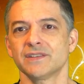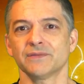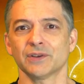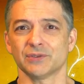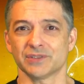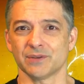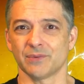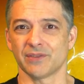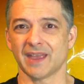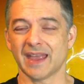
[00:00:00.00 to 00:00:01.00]
difficulty
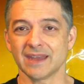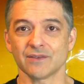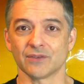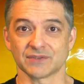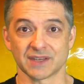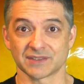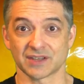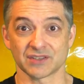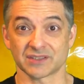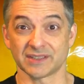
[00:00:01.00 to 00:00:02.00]
with any of those things
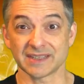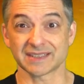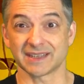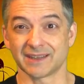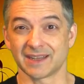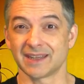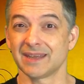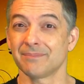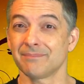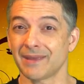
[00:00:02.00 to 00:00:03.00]
I just listed, then
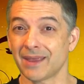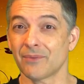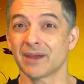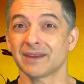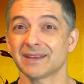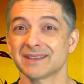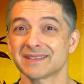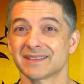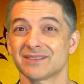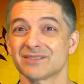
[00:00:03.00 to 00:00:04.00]
you may want to
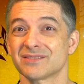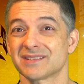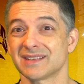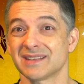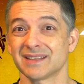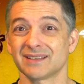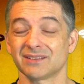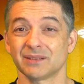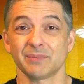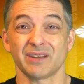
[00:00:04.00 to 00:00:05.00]
consider seeking a
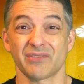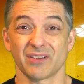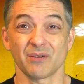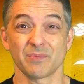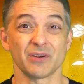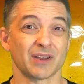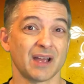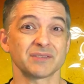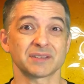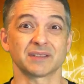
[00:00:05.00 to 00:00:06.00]
little bit of therapy or
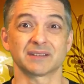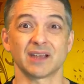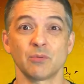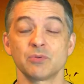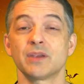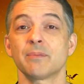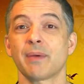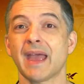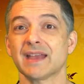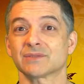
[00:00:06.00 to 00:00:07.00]
counseling to help you get
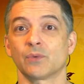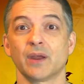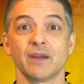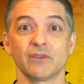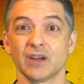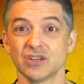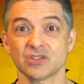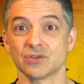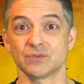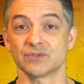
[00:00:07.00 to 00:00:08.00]
past whatever
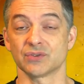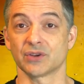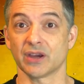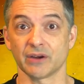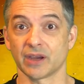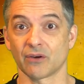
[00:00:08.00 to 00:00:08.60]
issues you're carrying